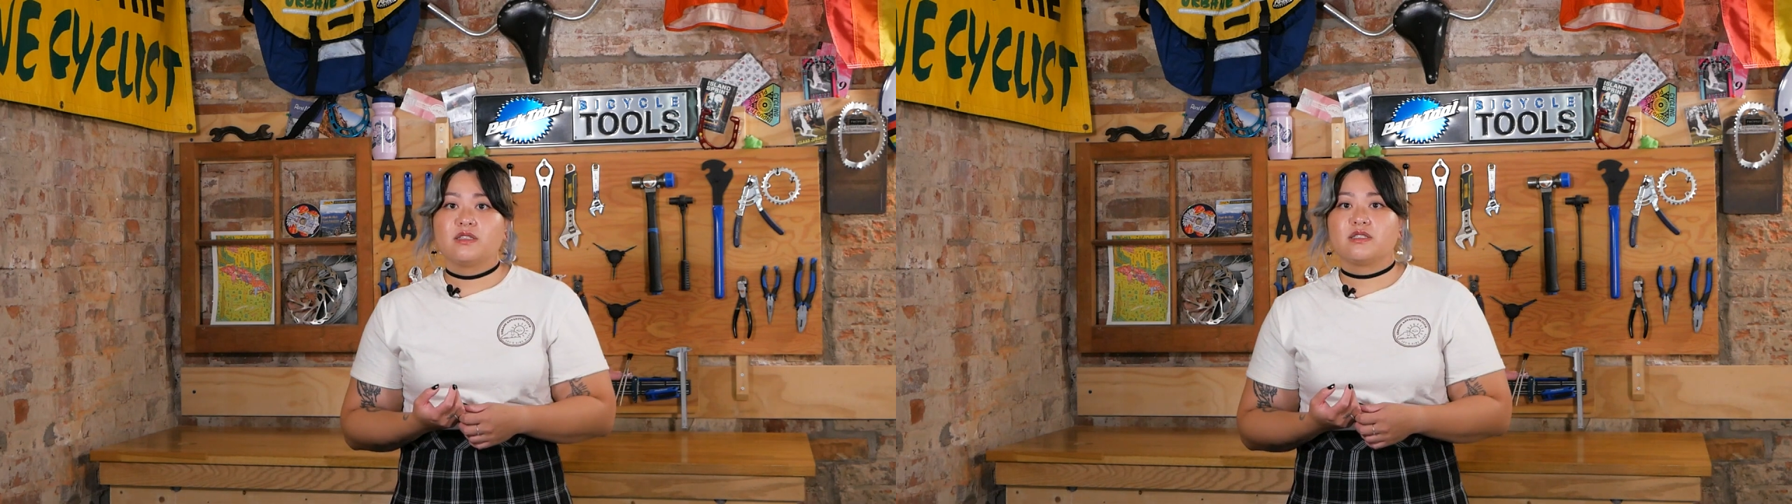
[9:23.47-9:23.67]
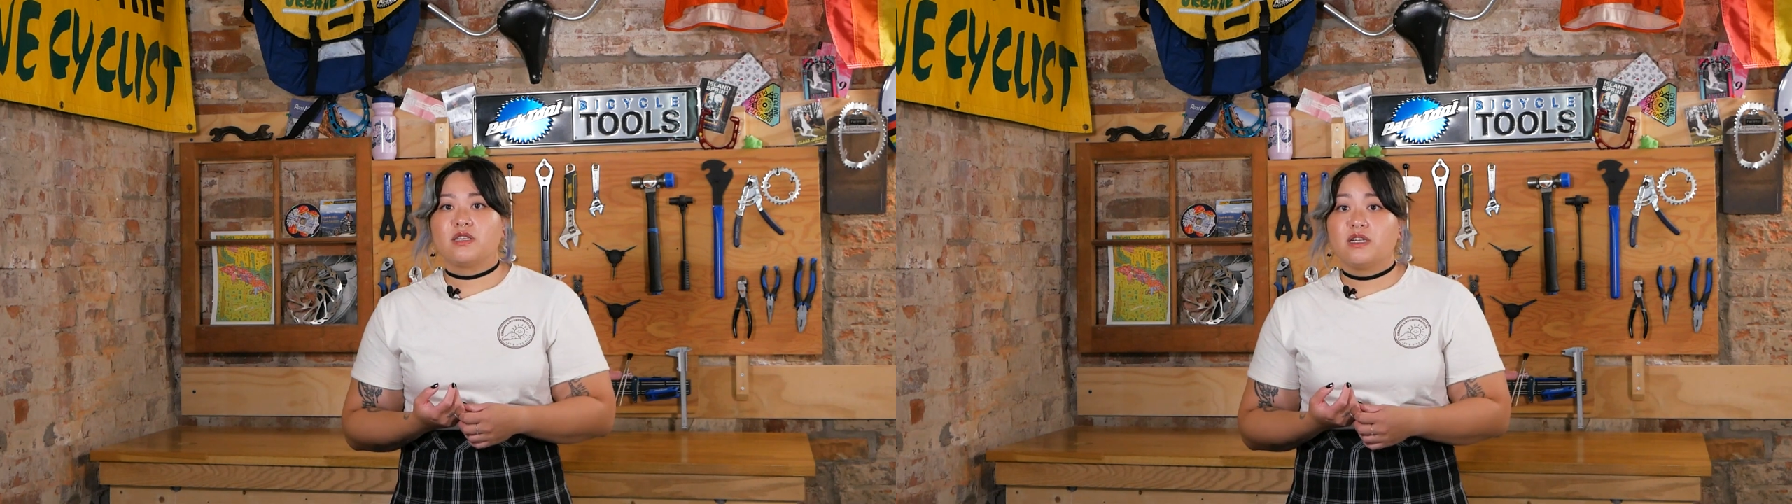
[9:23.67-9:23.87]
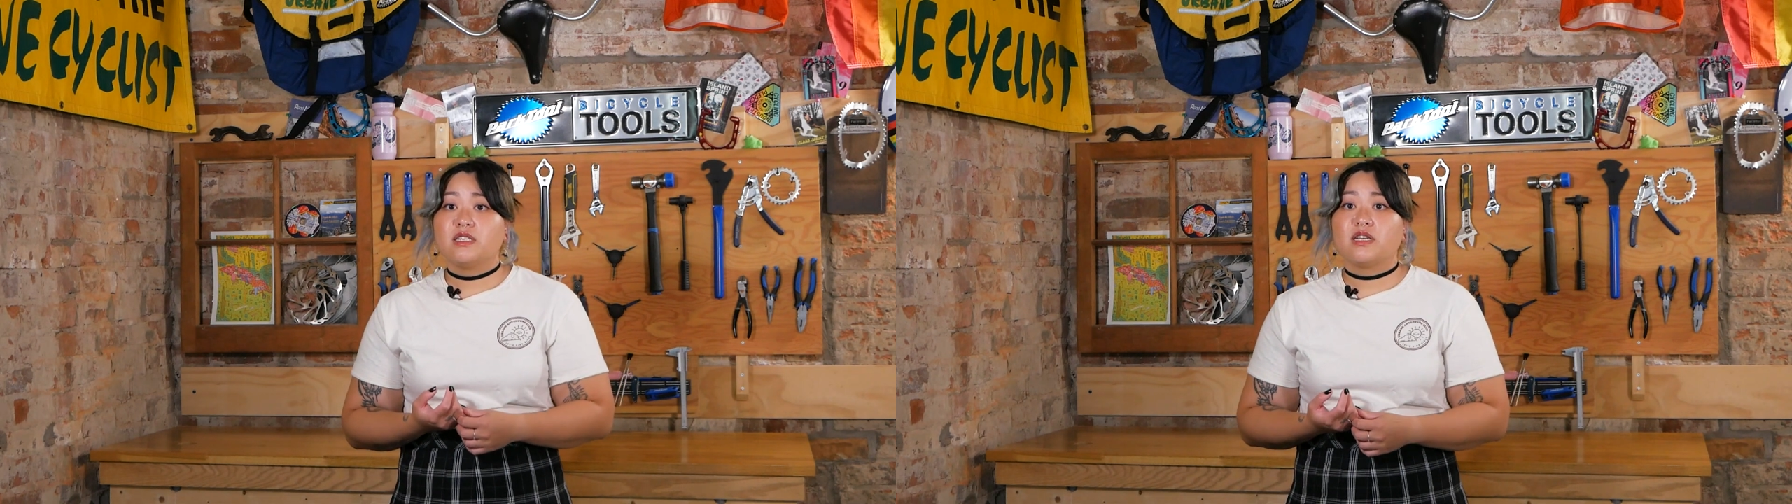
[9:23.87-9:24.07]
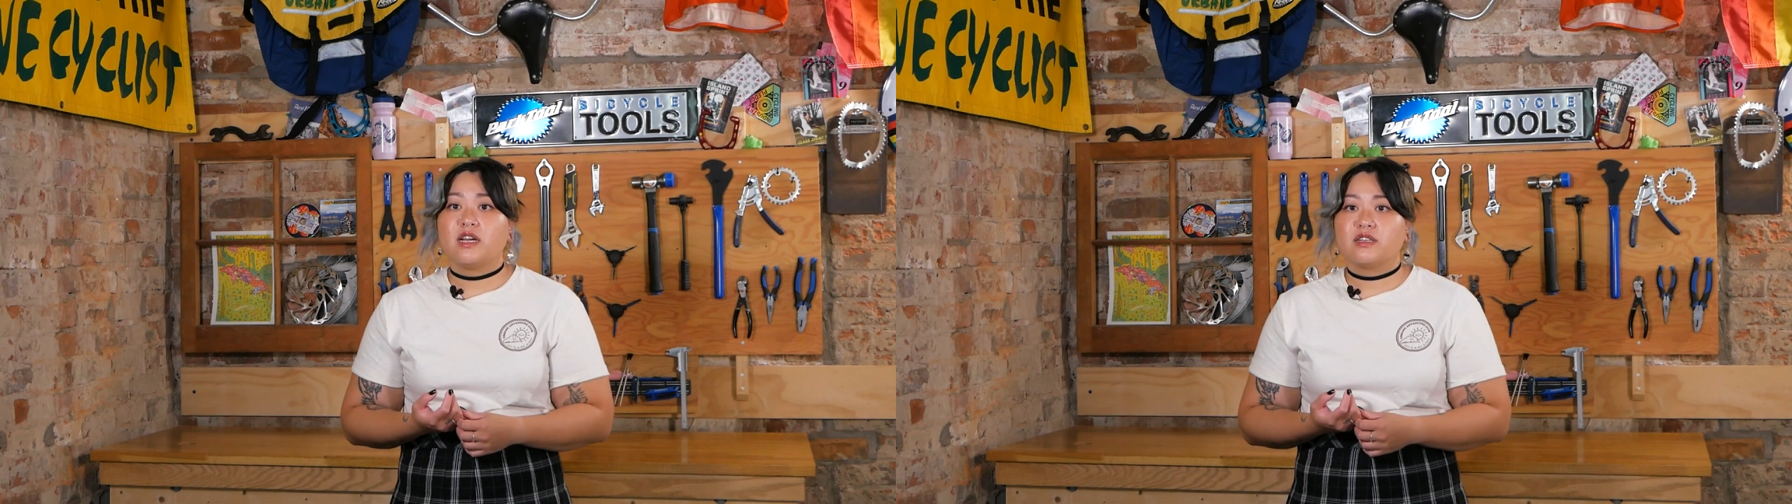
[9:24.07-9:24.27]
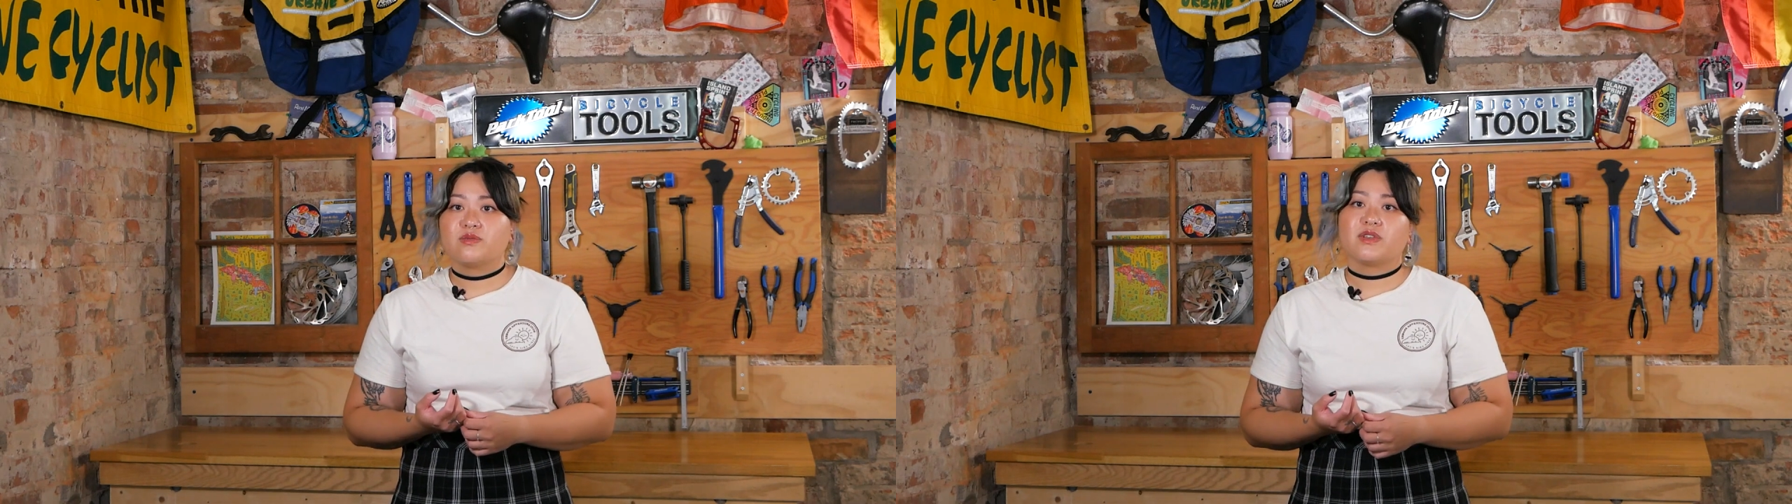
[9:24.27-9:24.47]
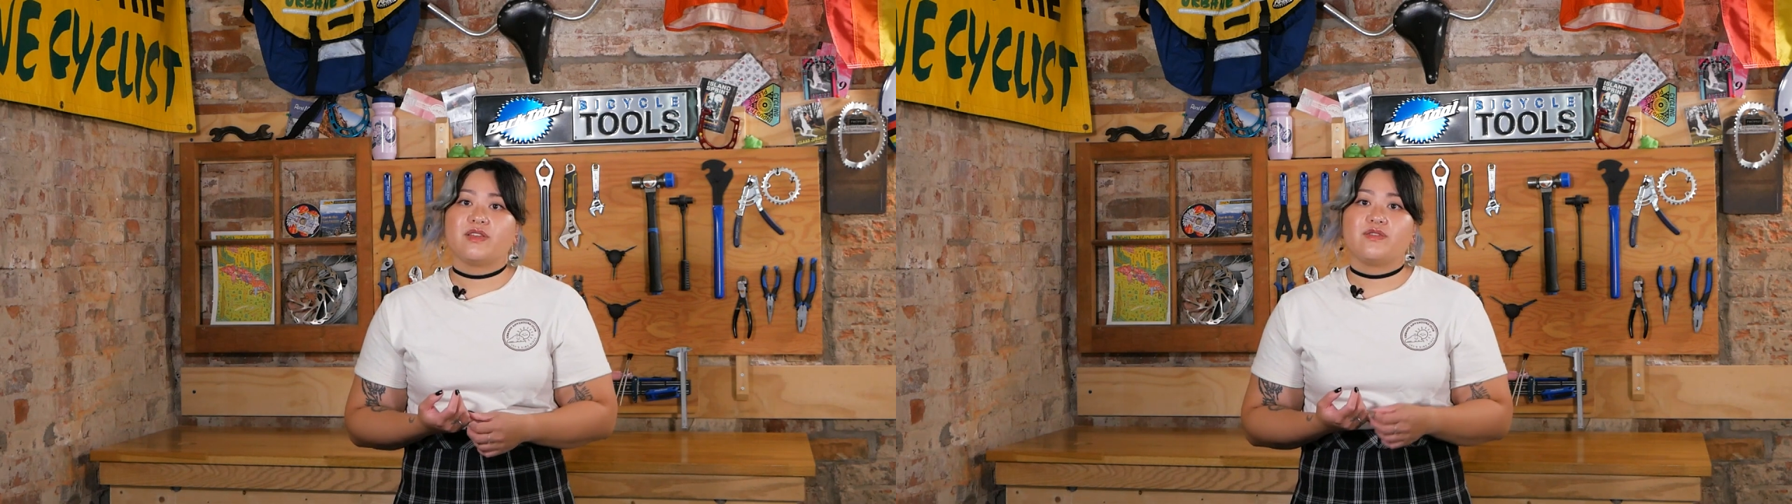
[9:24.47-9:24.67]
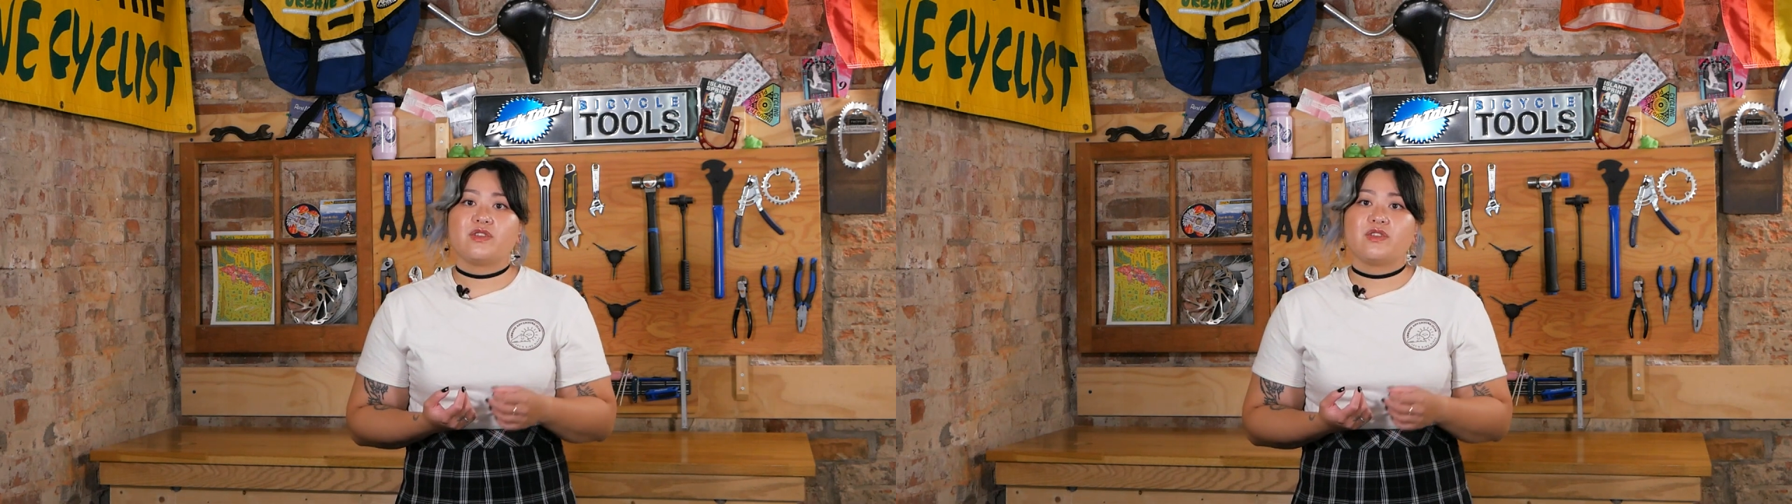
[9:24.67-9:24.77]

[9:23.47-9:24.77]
Studded tires will give